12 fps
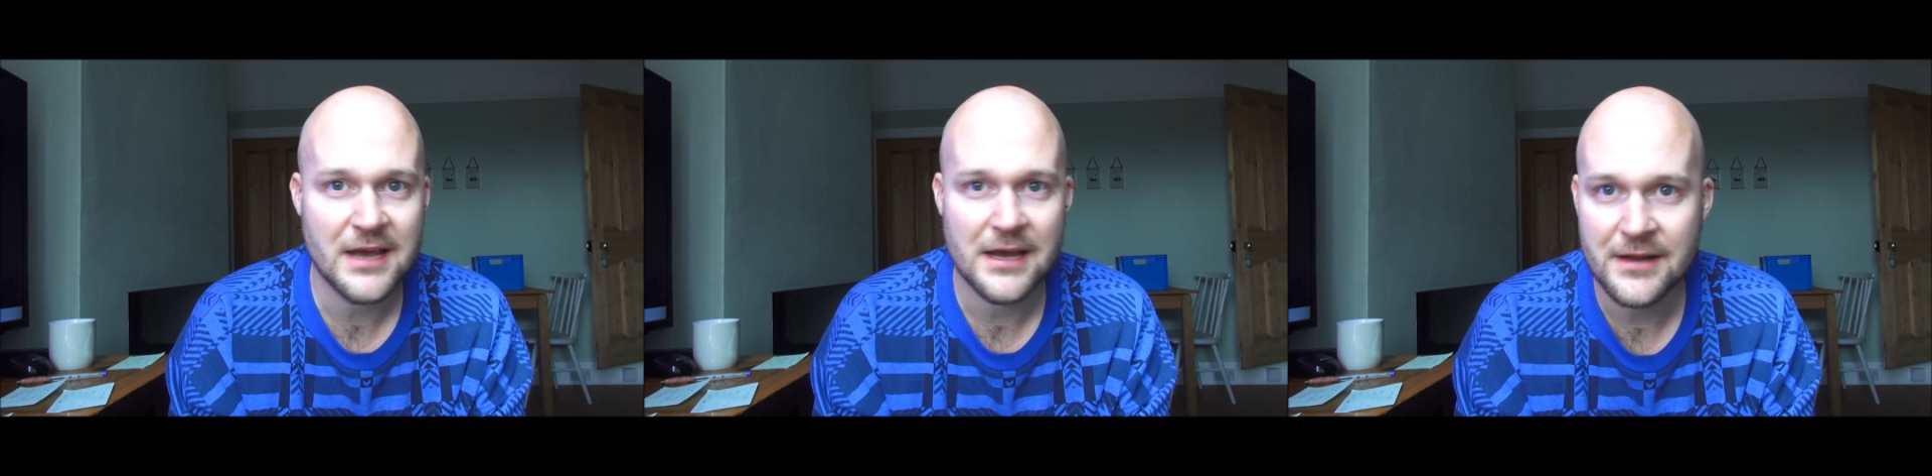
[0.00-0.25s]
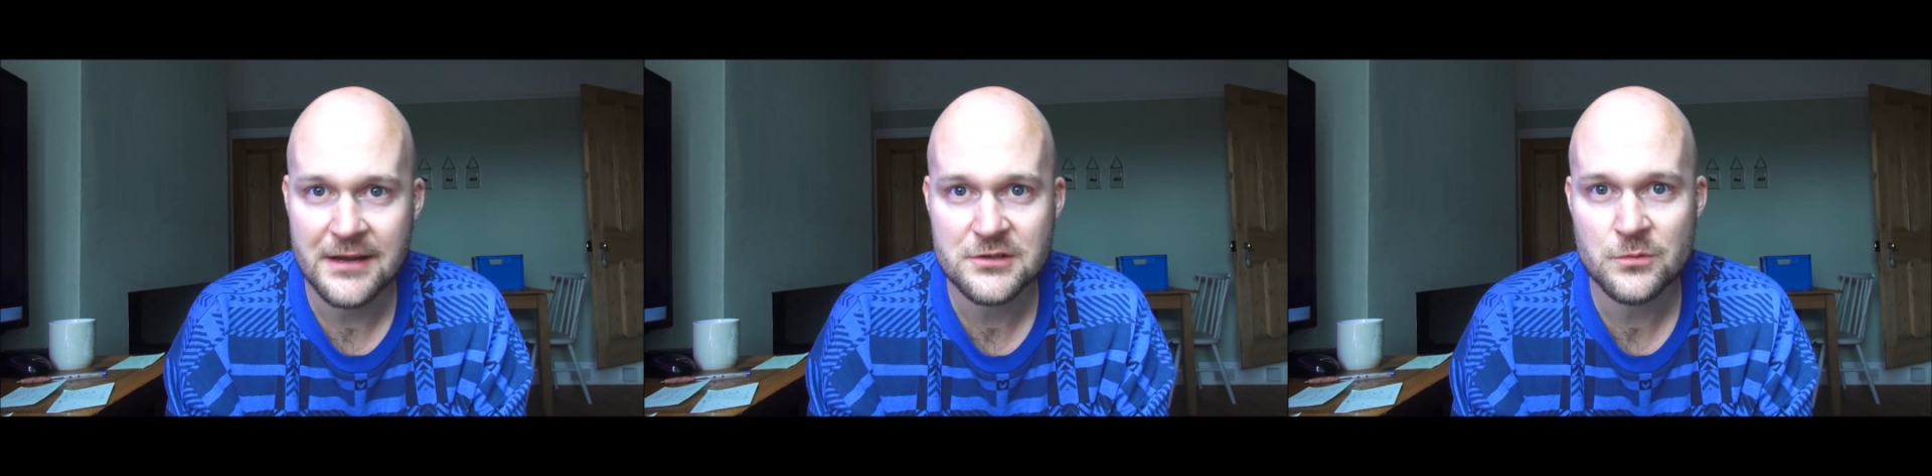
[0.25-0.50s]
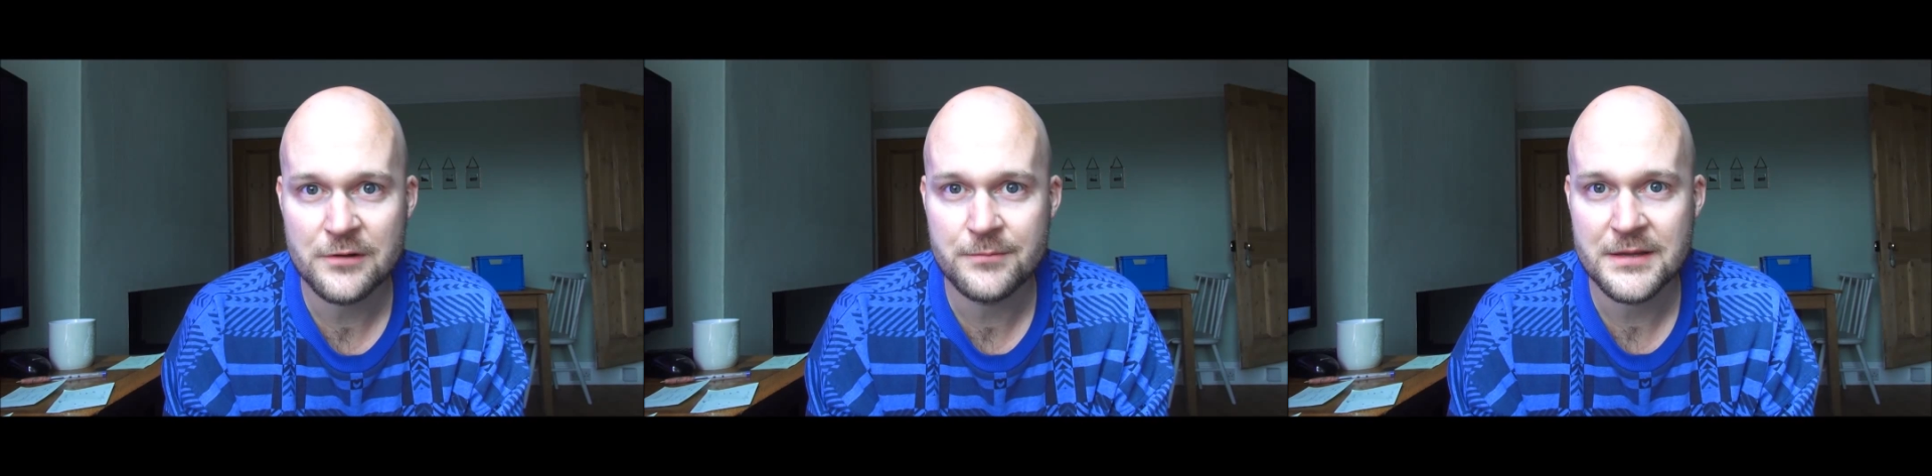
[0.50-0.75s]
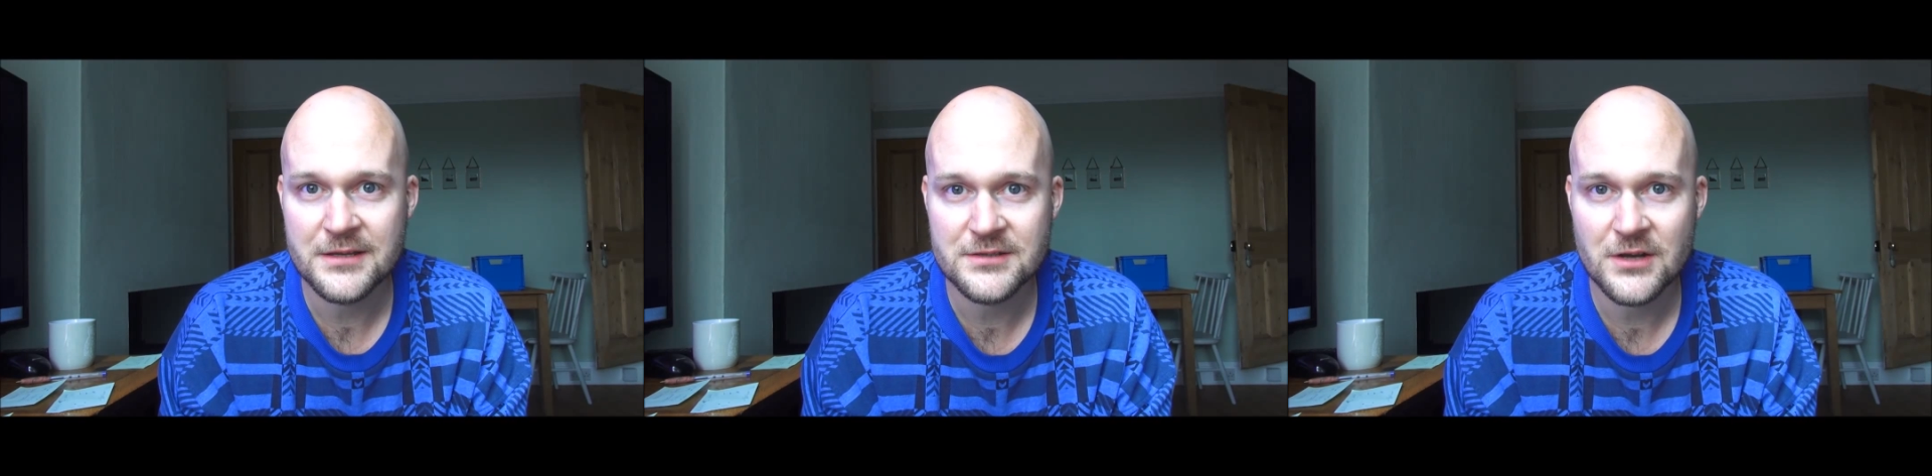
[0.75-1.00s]
techniques that we've
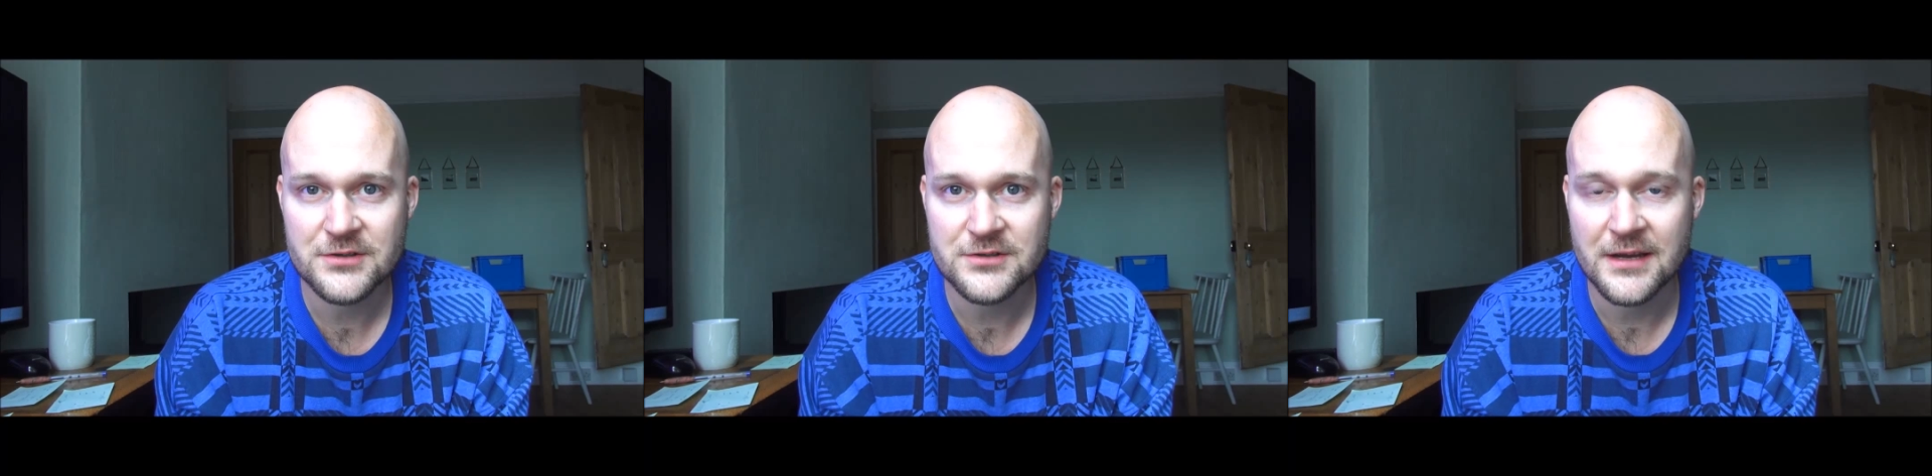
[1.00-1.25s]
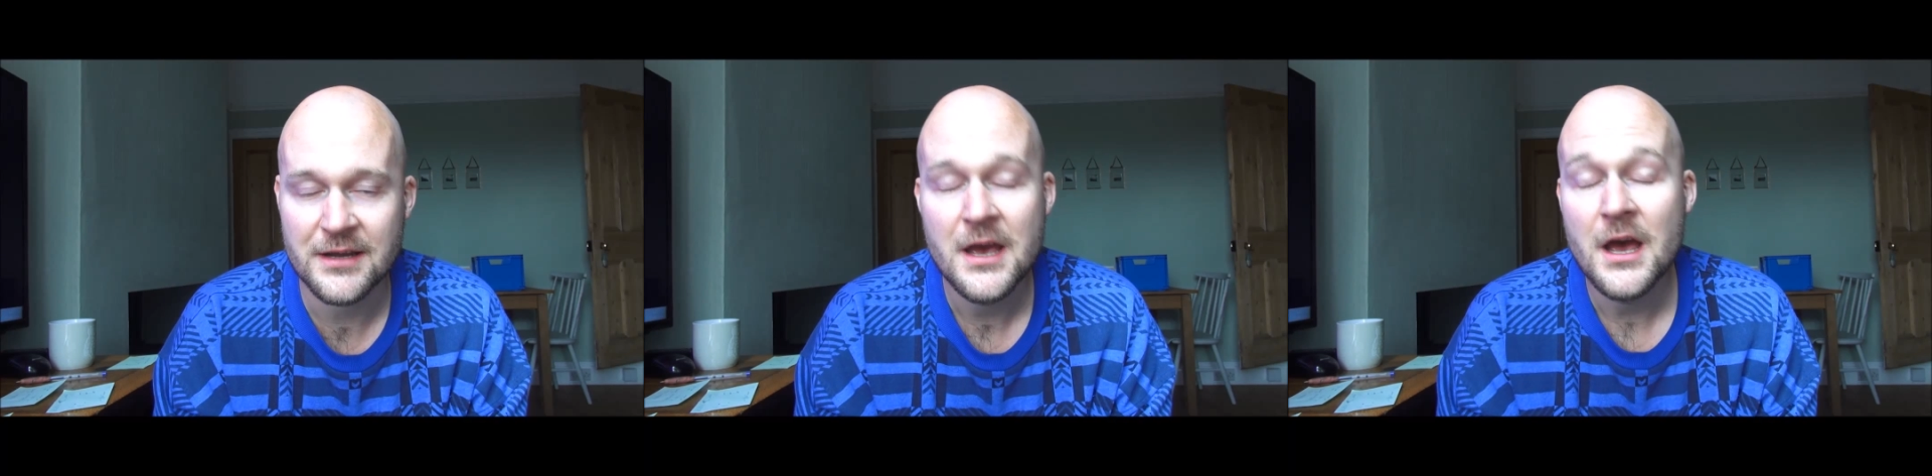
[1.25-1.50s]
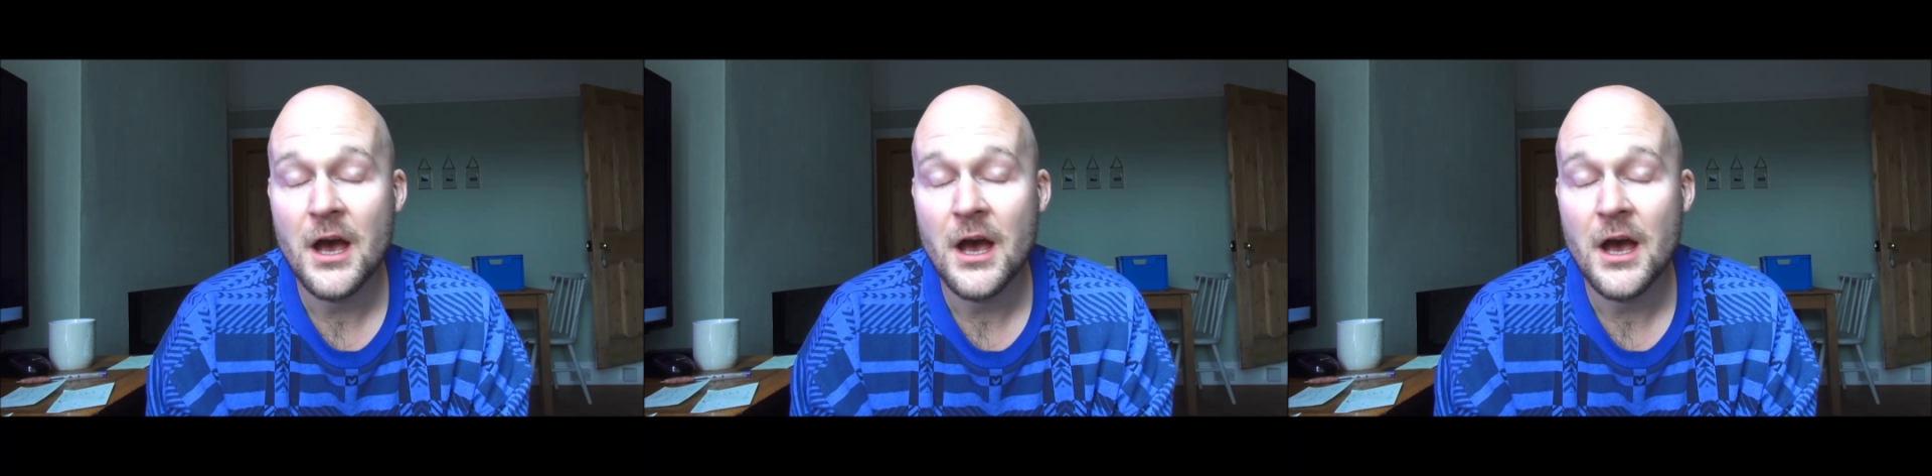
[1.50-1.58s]
been discussing.